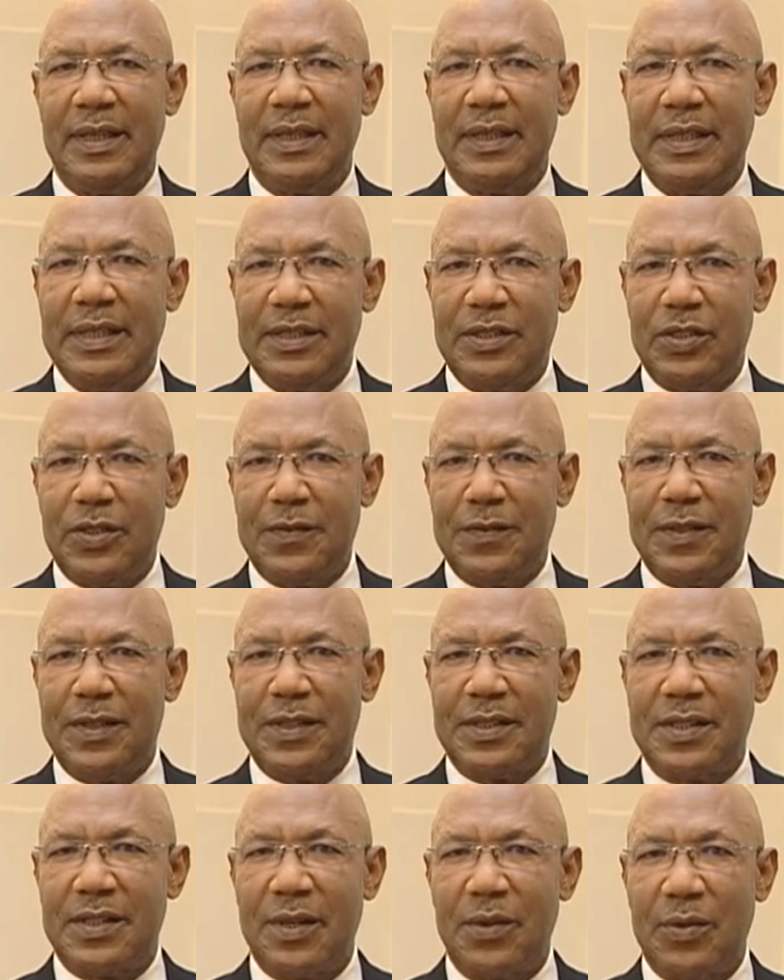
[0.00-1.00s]
Each of
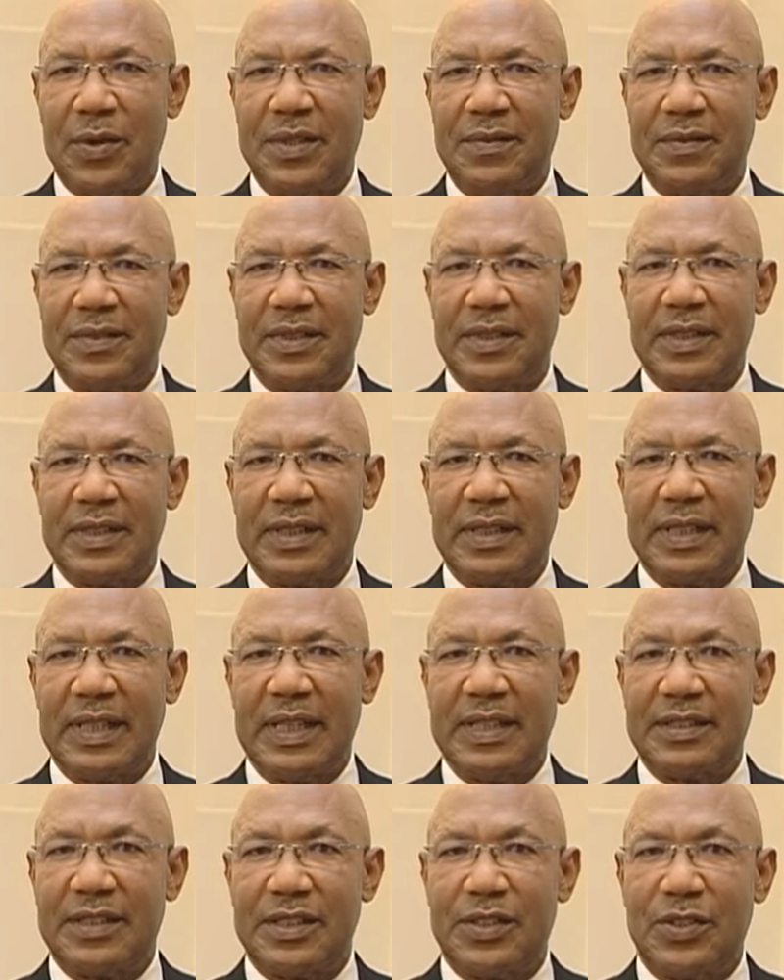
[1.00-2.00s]
us, however,
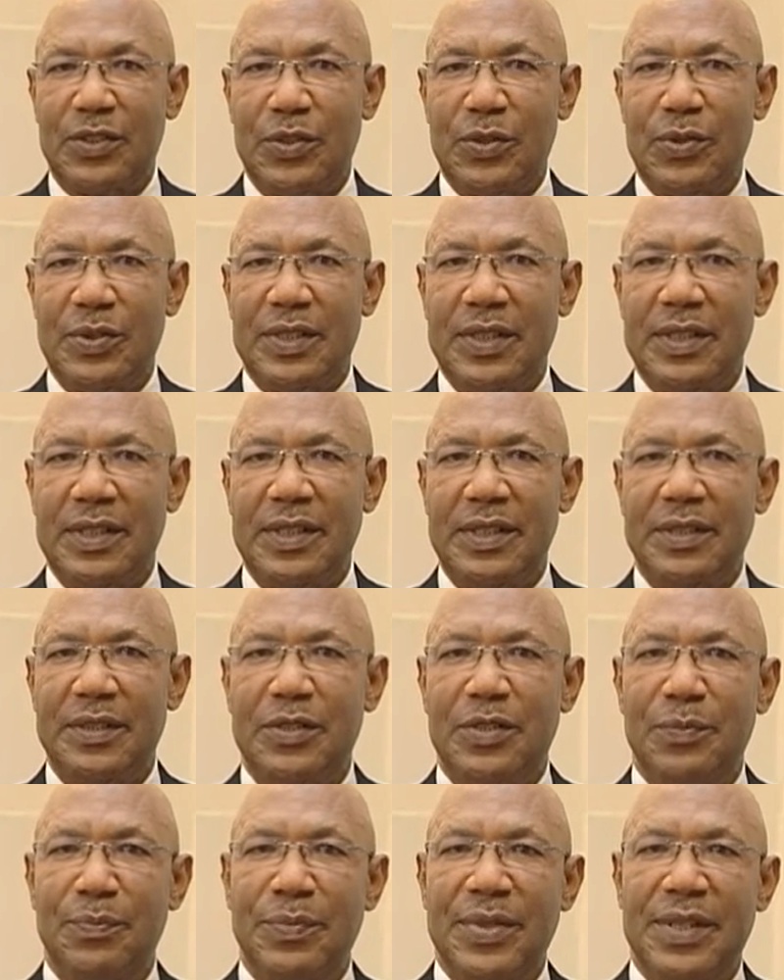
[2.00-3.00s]
has a duty
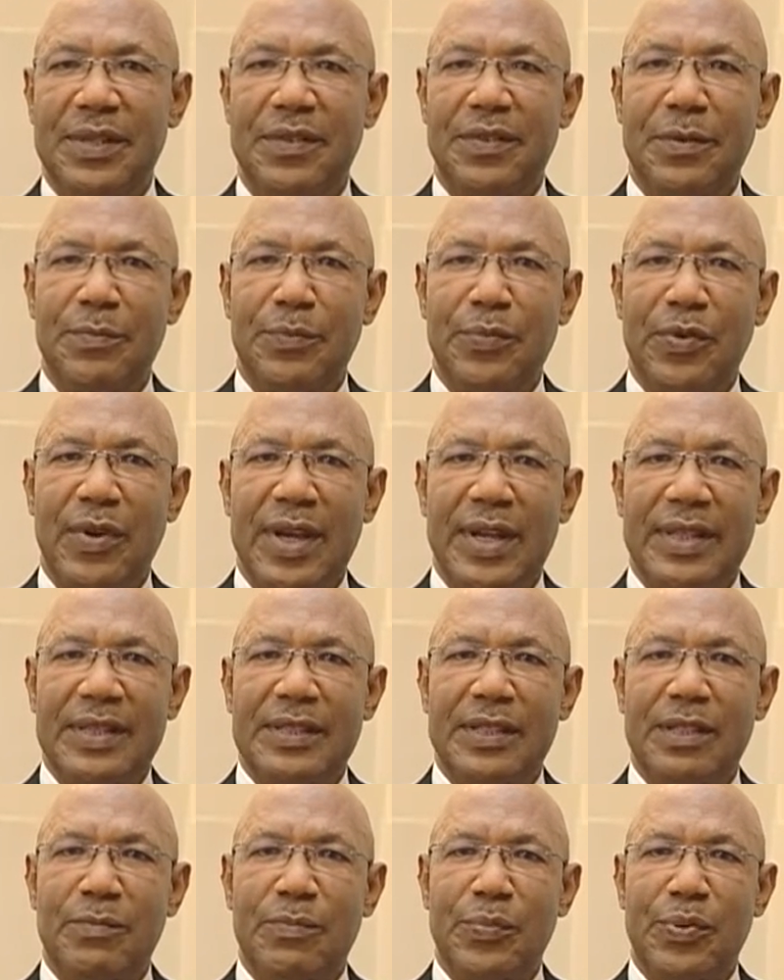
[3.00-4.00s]
to build the bright
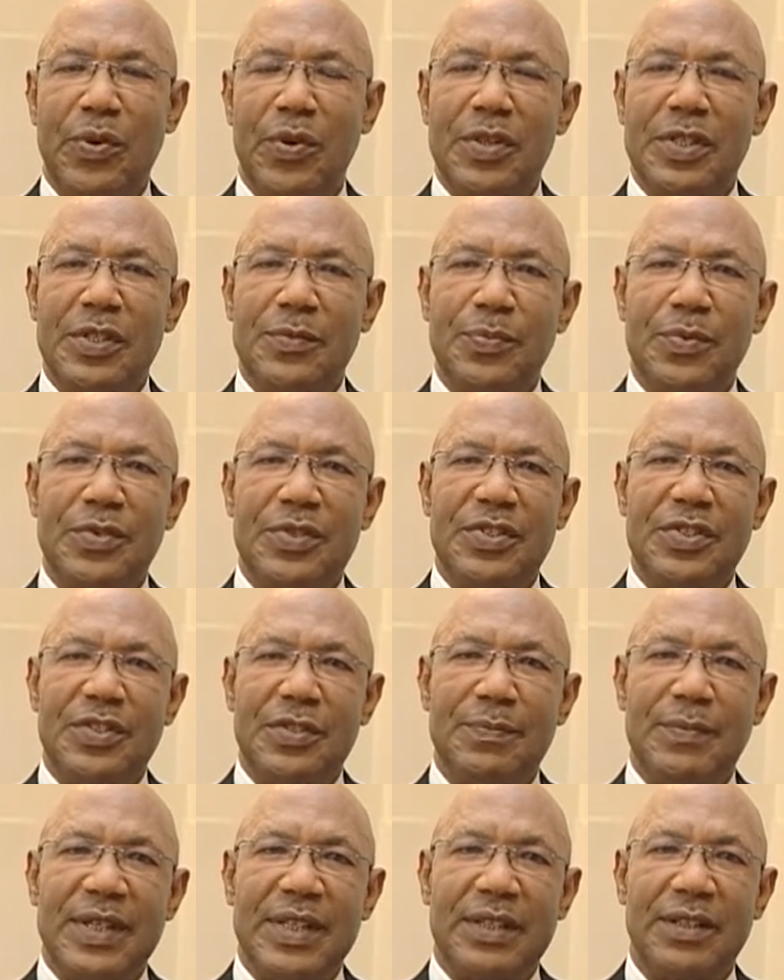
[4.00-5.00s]
and prosperous
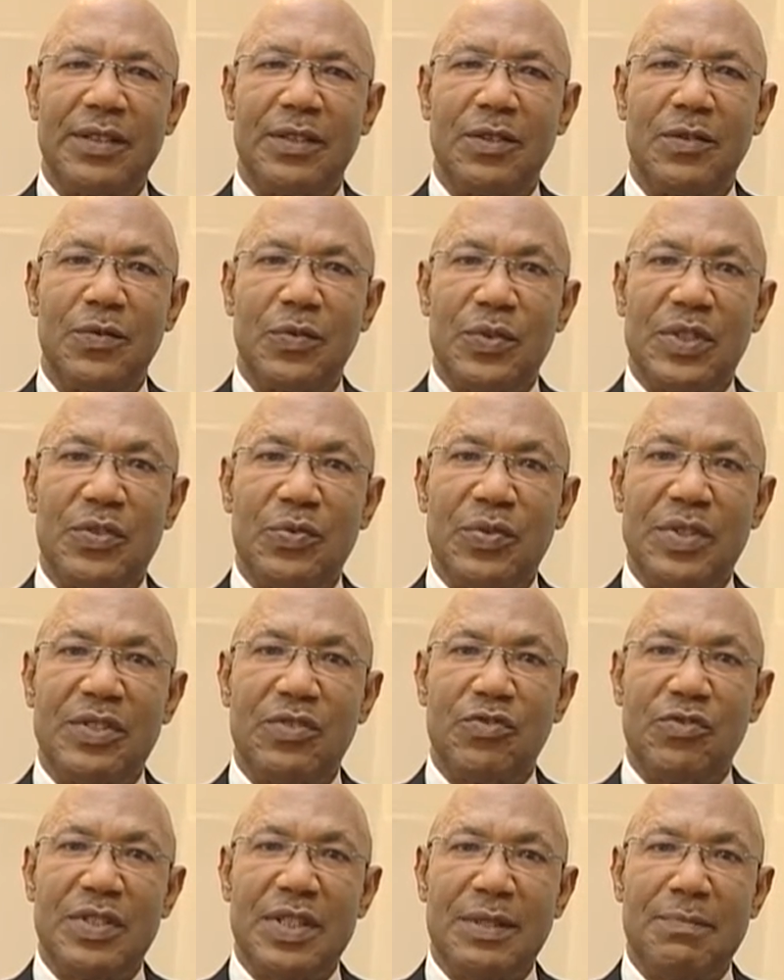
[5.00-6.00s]
Jamaica of which we
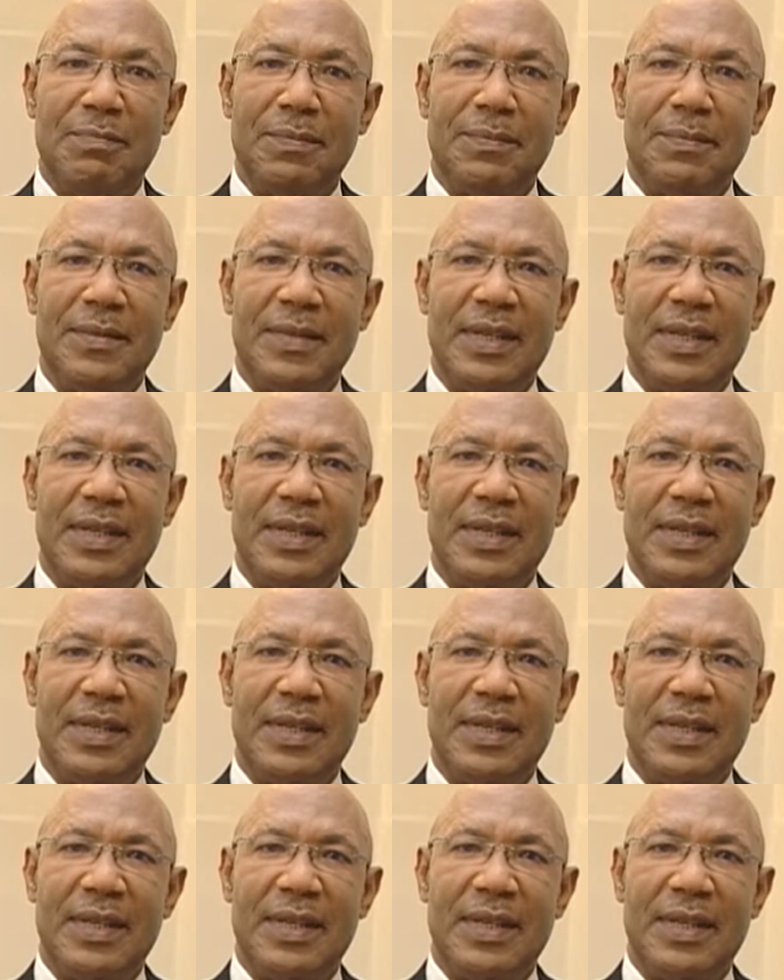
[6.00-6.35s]
dream.